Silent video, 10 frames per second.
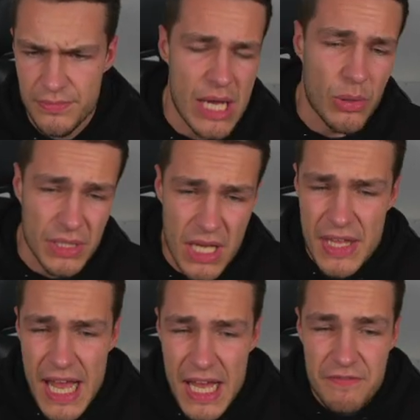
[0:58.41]
Now on the other
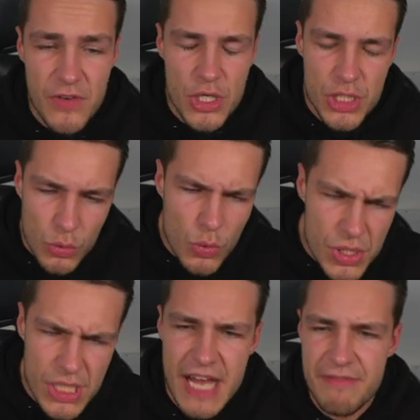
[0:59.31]
hand, Virtu
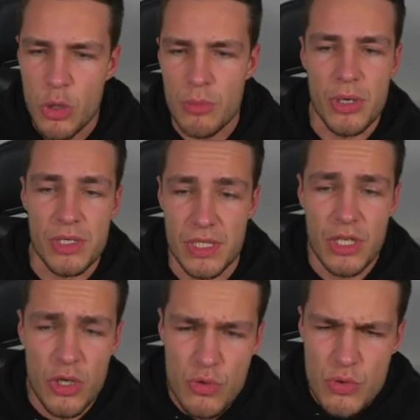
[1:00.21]
also have more puts than
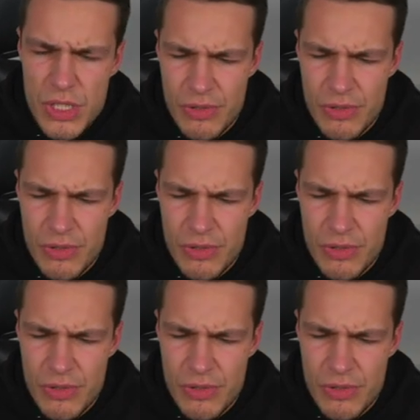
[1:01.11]
calls,